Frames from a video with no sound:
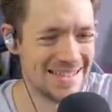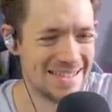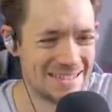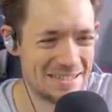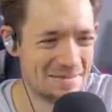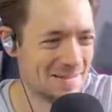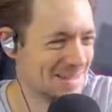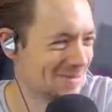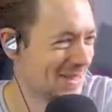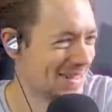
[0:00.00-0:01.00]
this is too
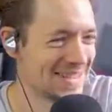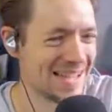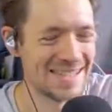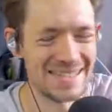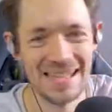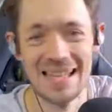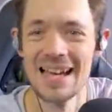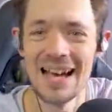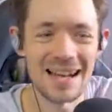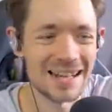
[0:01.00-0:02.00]
much fun, guys.
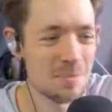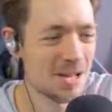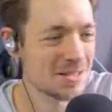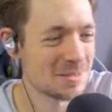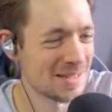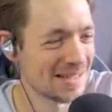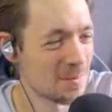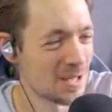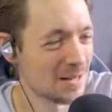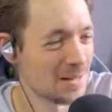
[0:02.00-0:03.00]
I'm gonna go. Make sure you smash the
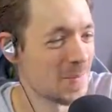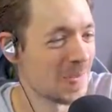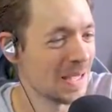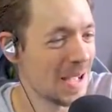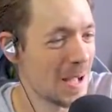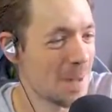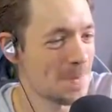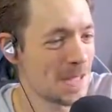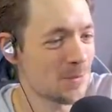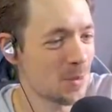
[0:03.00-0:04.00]
like button.
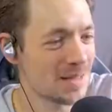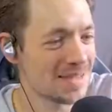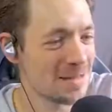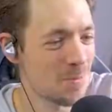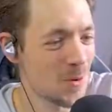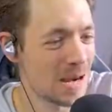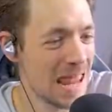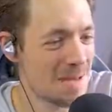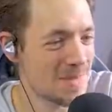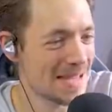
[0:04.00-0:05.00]
Um, if you want to see more,
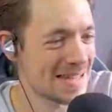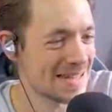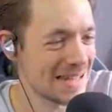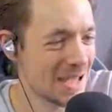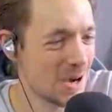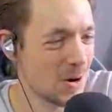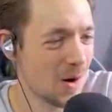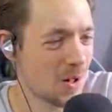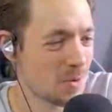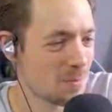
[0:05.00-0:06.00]
let me know.
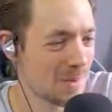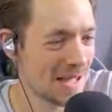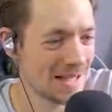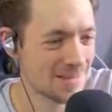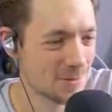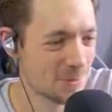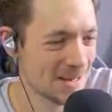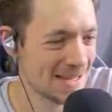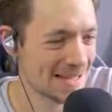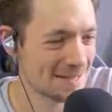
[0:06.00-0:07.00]
I'll be back for
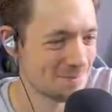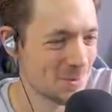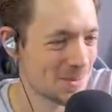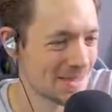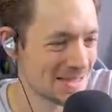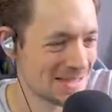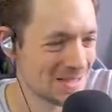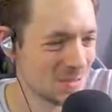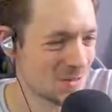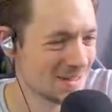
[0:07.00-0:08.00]
playing some more of this
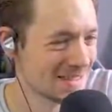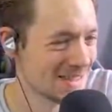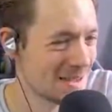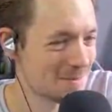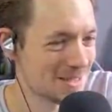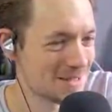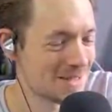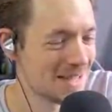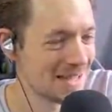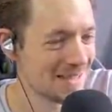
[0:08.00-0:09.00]
gorgeous game soon.
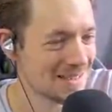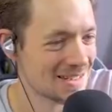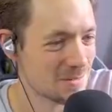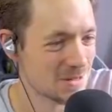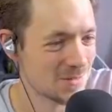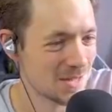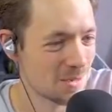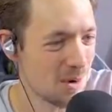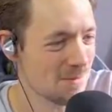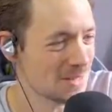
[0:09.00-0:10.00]
I oh, so much fun.
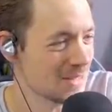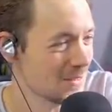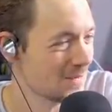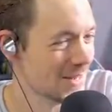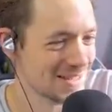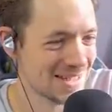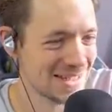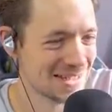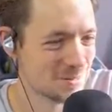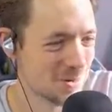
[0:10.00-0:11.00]
Oh, I have not ventured
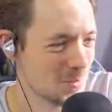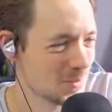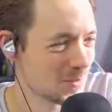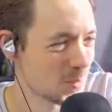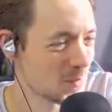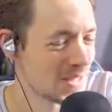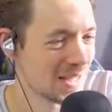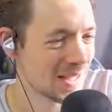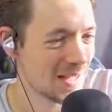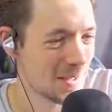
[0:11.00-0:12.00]
into this realm before.
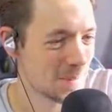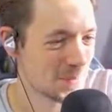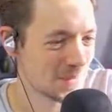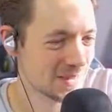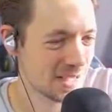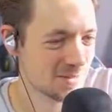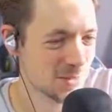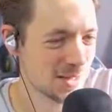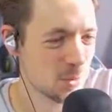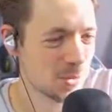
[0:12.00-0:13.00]
Um, I
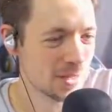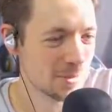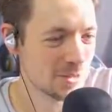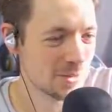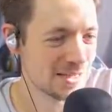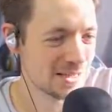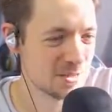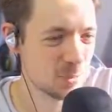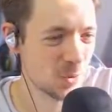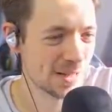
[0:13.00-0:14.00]
feel like all I'm gonna be is
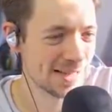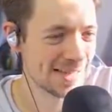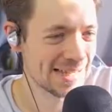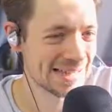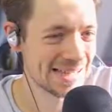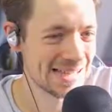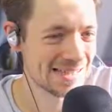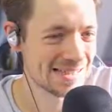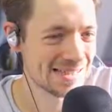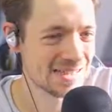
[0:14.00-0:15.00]
exploring and killing
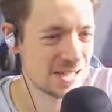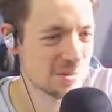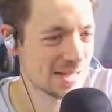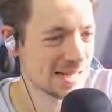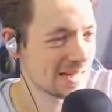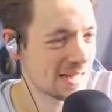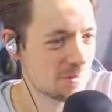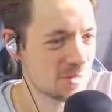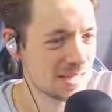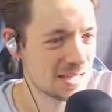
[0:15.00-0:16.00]
things. It's genuinely
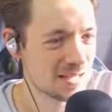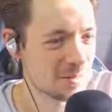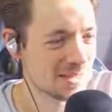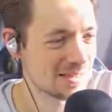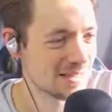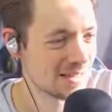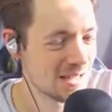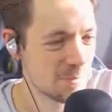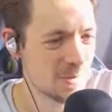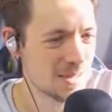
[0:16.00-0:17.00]
everything I'm gonna be
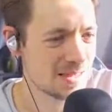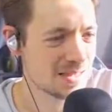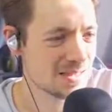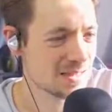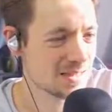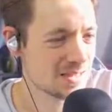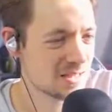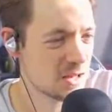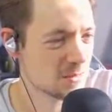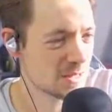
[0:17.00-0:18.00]
Apparently the
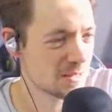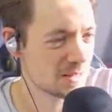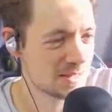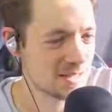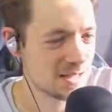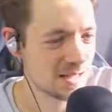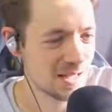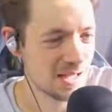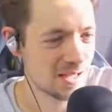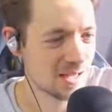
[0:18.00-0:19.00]
snow's meant to look nice.
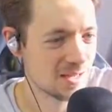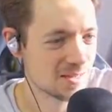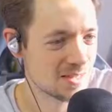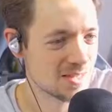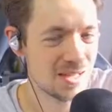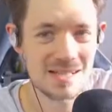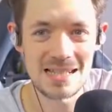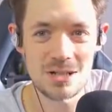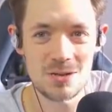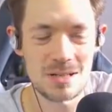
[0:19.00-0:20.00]
Uh, the sun is
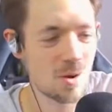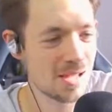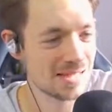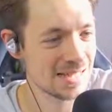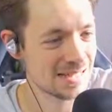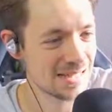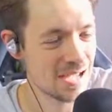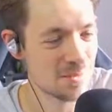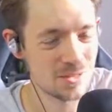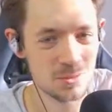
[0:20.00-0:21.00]
literally rising in this
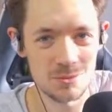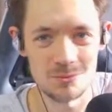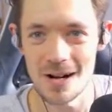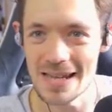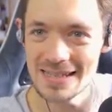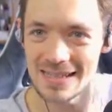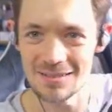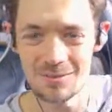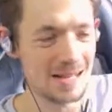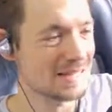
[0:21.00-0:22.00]
game, and it's also raising,
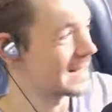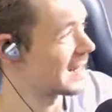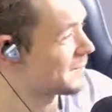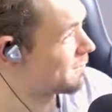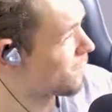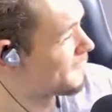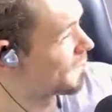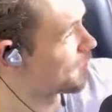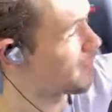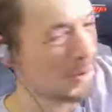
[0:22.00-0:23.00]
rising like from
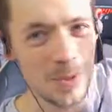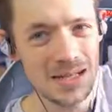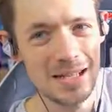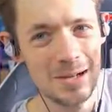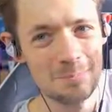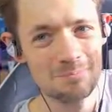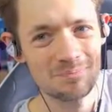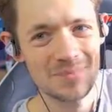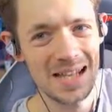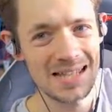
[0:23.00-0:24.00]
from my window.
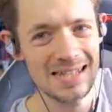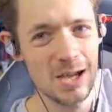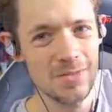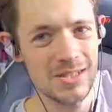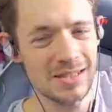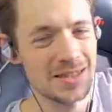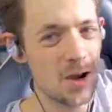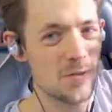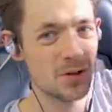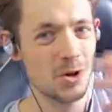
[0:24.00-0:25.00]
Hence the over the
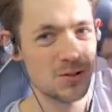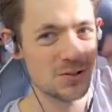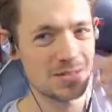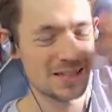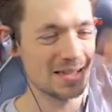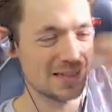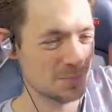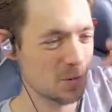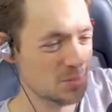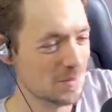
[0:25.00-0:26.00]
over the
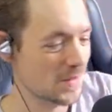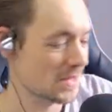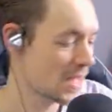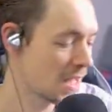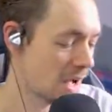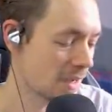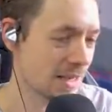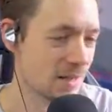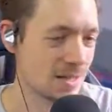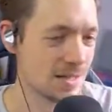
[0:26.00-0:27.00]
exposure on my face. I'm gonna
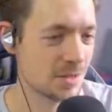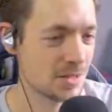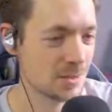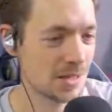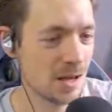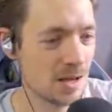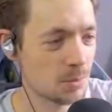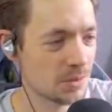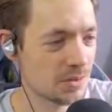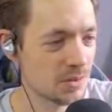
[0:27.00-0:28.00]
go, guys. Have a nice one. I
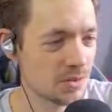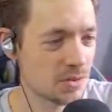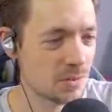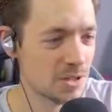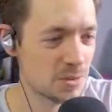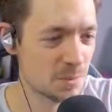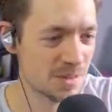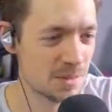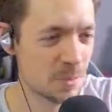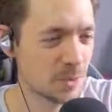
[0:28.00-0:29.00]
will see you soon. Make sure you
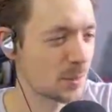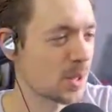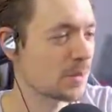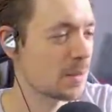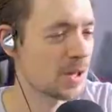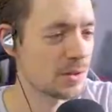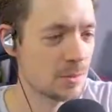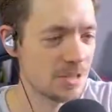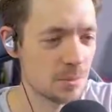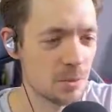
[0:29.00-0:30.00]
smash that button down below. Let me know in the
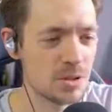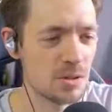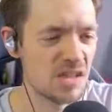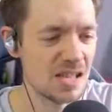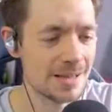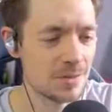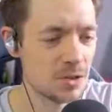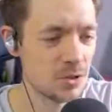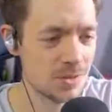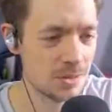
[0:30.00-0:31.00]
comments down below what you're thinking of the
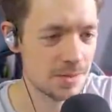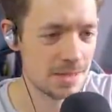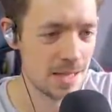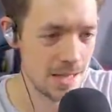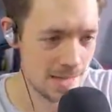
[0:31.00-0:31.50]
new series.